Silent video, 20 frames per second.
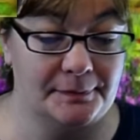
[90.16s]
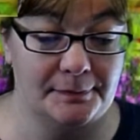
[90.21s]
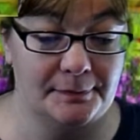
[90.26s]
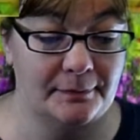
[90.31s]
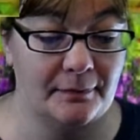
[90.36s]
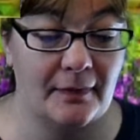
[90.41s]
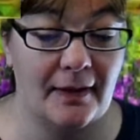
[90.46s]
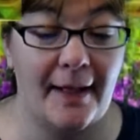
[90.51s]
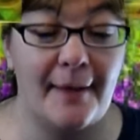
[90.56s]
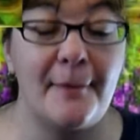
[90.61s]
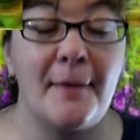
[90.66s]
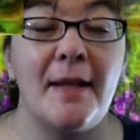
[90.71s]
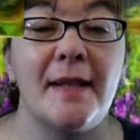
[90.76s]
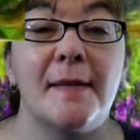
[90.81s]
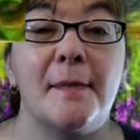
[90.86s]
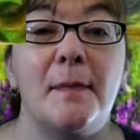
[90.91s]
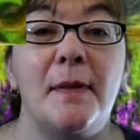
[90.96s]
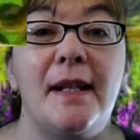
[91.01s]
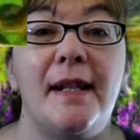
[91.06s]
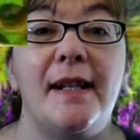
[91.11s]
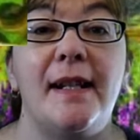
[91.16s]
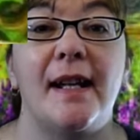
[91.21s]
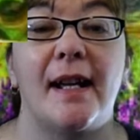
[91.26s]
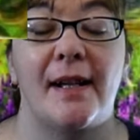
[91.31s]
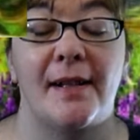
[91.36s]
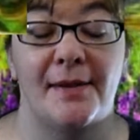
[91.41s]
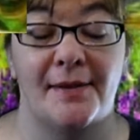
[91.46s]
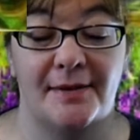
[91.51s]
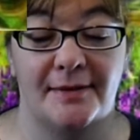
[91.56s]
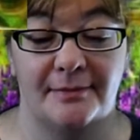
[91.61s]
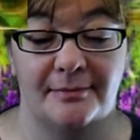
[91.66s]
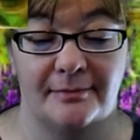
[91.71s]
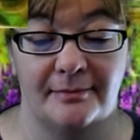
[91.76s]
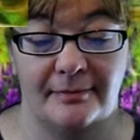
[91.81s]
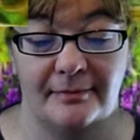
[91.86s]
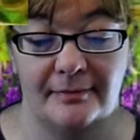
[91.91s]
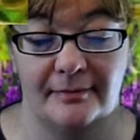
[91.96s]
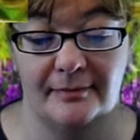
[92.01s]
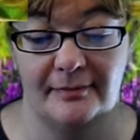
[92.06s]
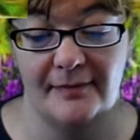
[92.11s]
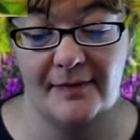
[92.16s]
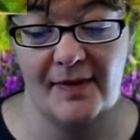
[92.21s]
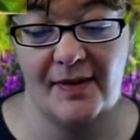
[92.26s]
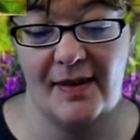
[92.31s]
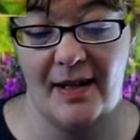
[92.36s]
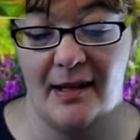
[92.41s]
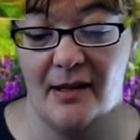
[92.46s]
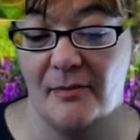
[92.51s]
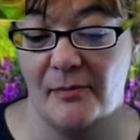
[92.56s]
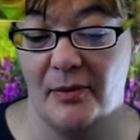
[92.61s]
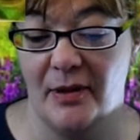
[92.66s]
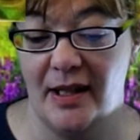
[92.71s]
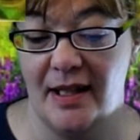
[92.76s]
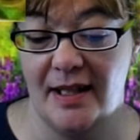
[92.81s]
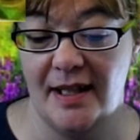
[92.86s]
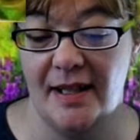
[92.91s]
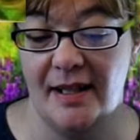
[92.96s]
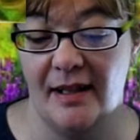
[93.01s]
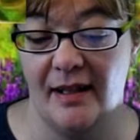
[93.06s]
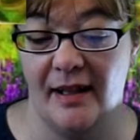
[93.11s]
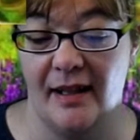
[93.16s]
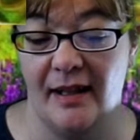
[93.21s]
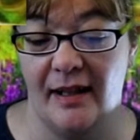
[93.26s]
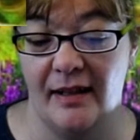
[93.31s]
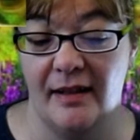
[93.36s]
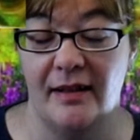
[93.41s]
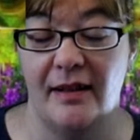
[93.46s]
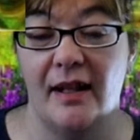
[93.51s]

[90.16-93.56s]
They must be um, celebrating a,